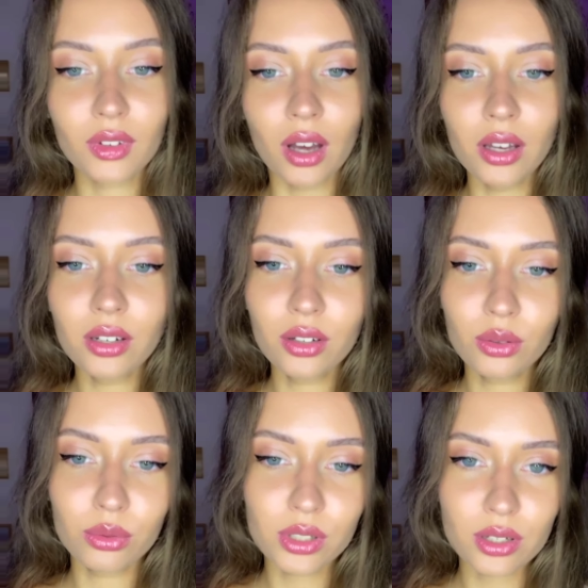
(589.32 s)
I don't know
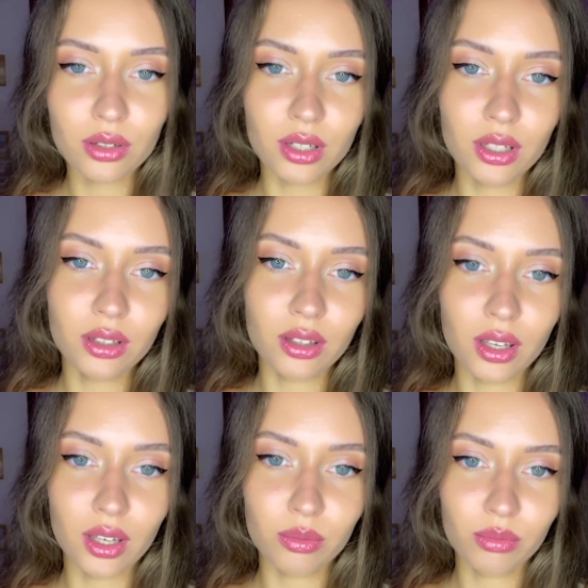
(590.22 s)
what's your
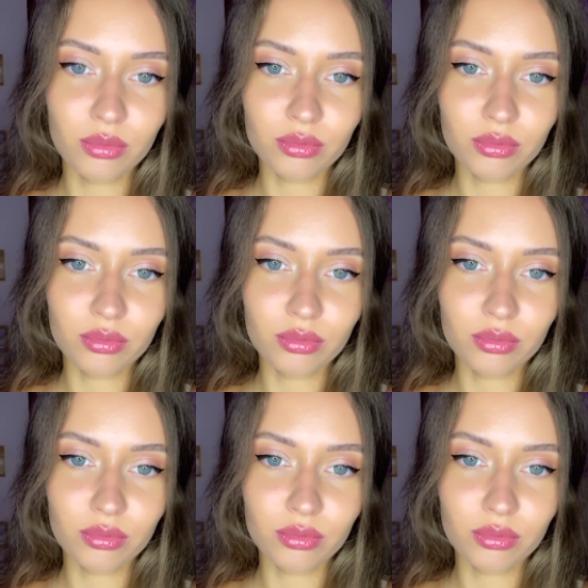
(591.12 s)
nickname.